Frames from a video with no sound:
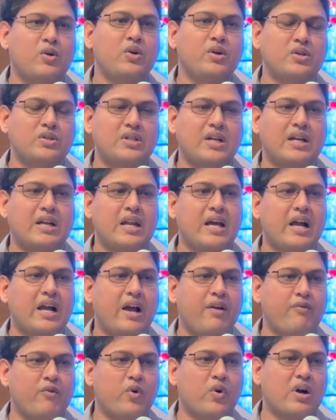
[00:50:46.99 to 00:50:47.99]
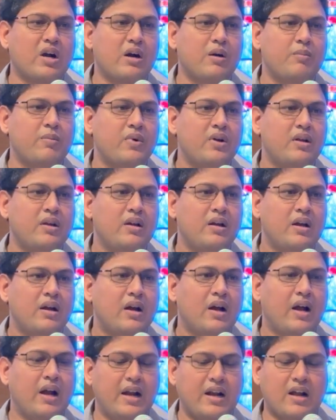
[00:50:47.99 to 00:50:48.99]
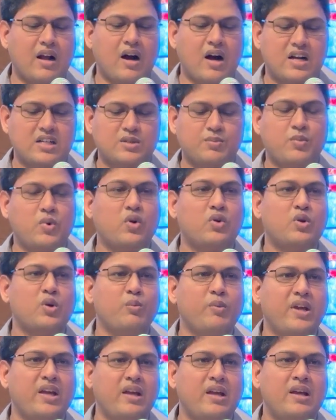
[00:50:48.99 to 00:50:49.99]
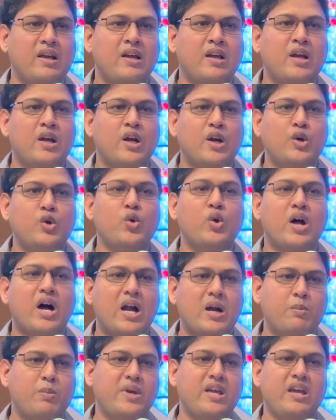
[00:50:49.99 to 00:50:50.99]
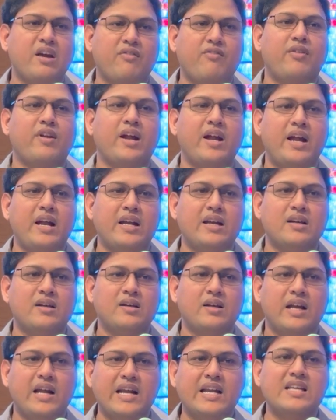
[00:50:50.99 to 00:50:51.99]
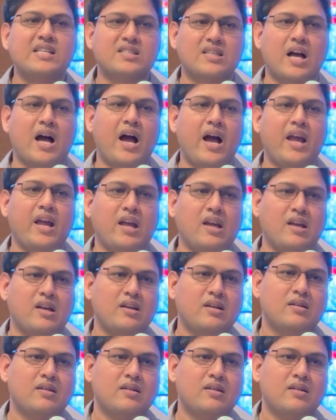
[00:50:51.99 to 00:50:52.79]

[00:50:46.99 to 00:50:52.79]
Due to jet lag, I woke up and God spoke to me, do not be afraid, it is I.